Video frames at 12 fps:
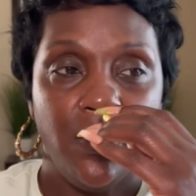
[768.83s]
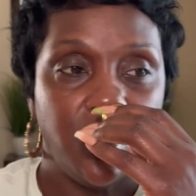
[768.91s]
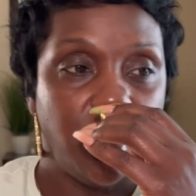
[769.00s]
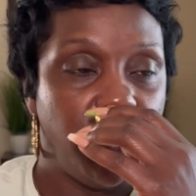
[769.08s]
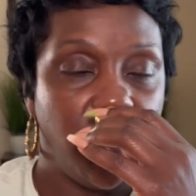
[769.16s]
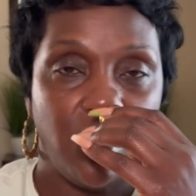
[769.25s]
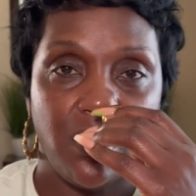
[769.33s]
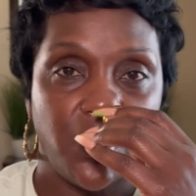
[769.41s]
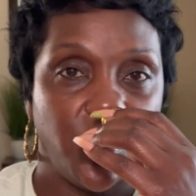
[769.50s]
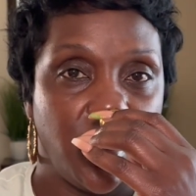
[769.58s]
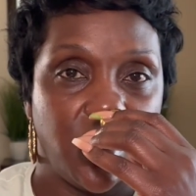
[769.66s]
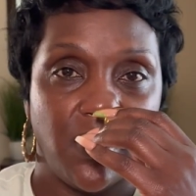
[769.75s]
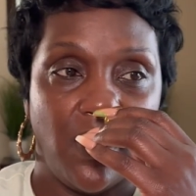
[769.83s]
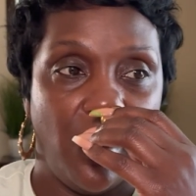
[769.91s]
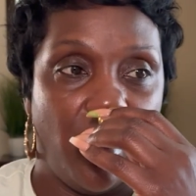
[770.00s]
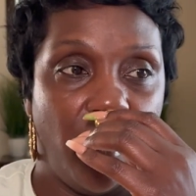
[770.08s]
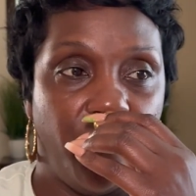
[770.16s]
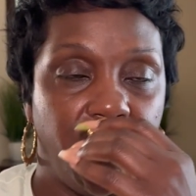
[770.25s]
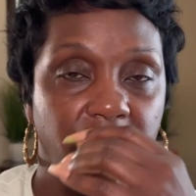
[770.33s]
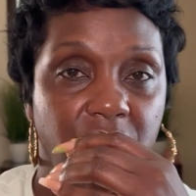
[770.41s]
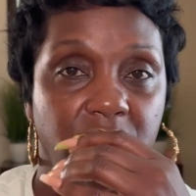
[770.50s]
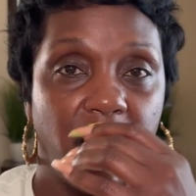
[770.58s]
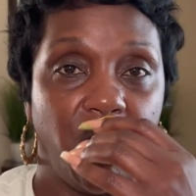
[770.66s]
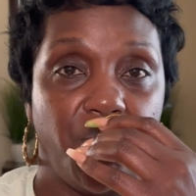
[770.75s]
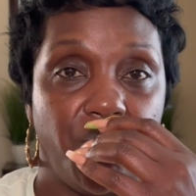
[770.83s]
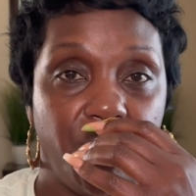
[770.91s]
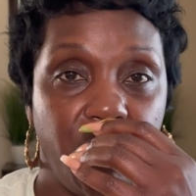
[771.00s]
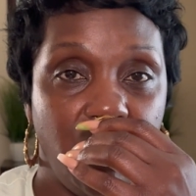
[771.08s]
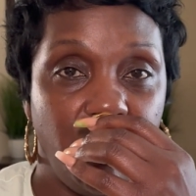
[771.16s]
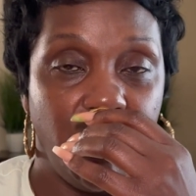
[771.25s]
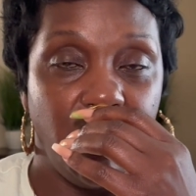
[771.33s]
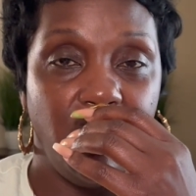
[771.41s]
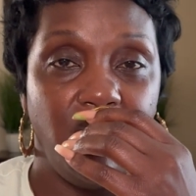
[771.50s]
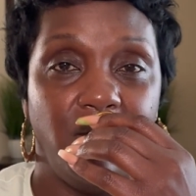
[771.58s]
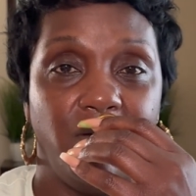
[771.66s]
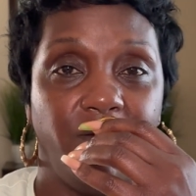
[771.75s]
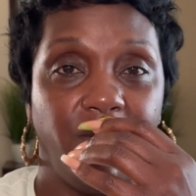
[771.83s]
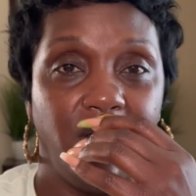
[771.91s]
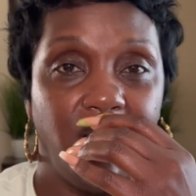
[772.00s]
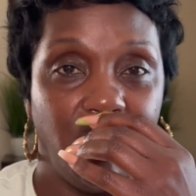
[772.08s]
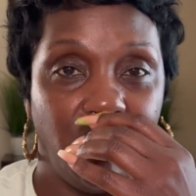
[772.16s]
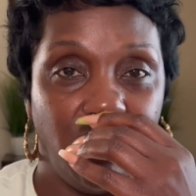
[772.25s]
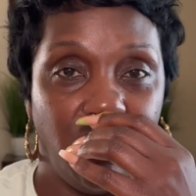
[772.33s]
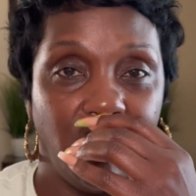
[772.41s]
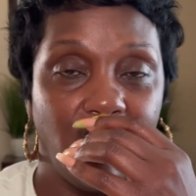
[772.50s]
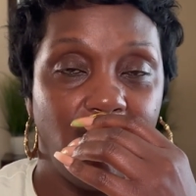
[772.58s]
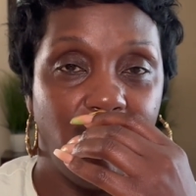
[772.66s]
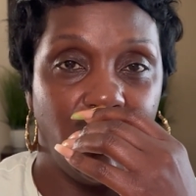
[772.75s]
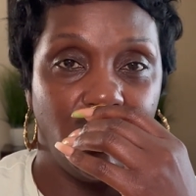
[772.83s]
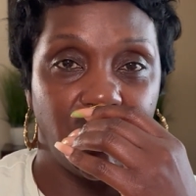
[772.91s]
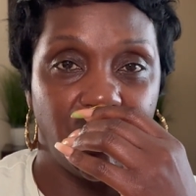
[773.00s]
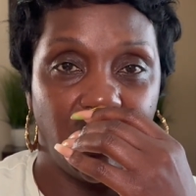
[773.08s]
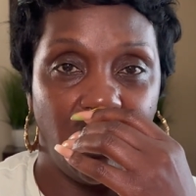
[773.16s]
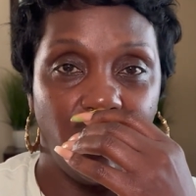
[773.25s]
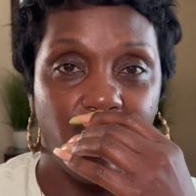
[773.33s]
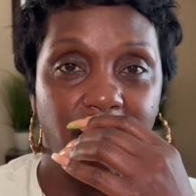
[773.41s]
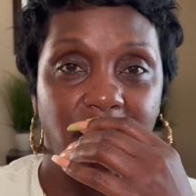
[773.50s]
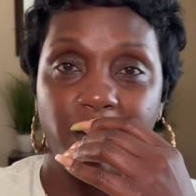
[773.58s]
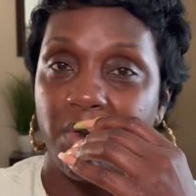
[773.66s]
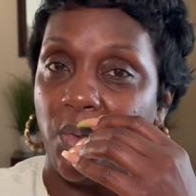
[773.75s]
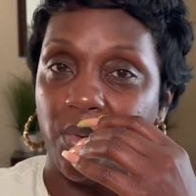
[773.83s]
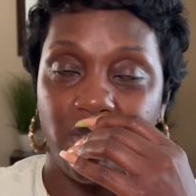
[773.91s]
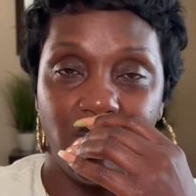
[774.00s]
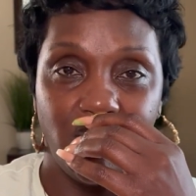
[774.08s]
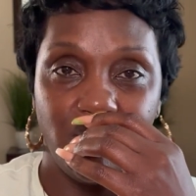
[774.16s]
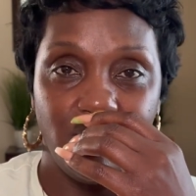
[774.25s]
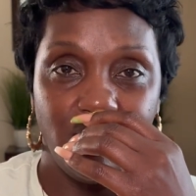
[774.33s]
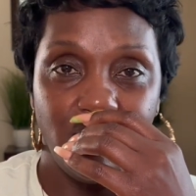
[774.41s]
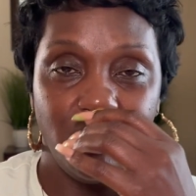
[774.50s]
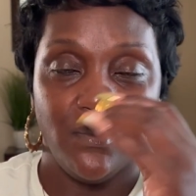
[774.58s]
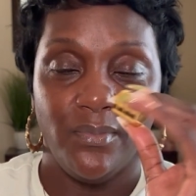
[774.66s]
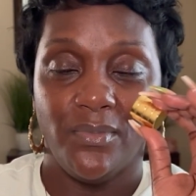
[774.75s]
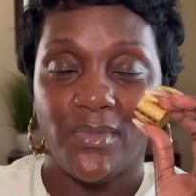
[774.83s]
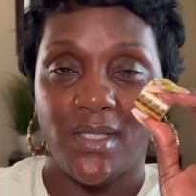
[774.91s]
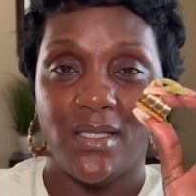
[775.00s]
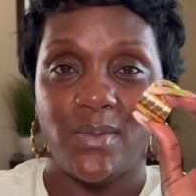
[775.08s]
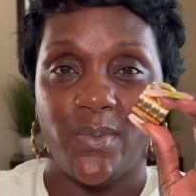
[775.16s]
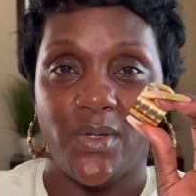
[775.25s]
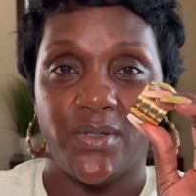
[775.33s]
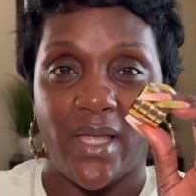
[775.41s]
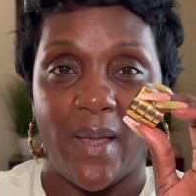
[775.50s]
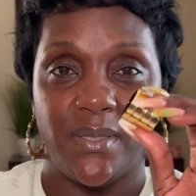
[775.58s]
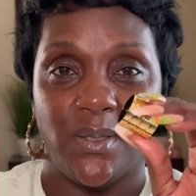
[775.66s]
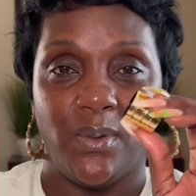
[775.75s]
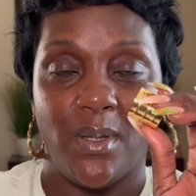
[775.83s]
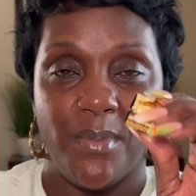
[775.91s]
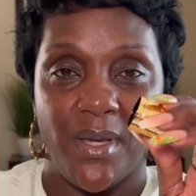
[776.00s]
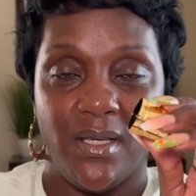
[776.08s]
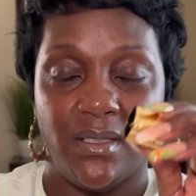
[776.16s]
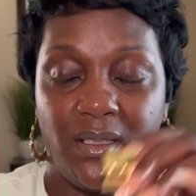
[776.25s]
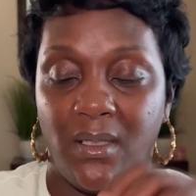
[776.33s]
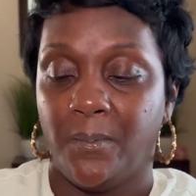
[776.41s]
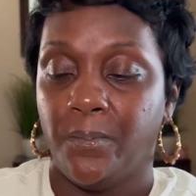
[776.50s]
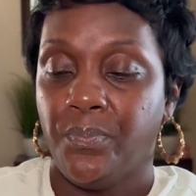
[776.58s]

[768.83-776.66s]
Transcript: To me, this one does not have it. It's just a creamy, vanillic milkshake with some coconut. This smells absolutely amazing.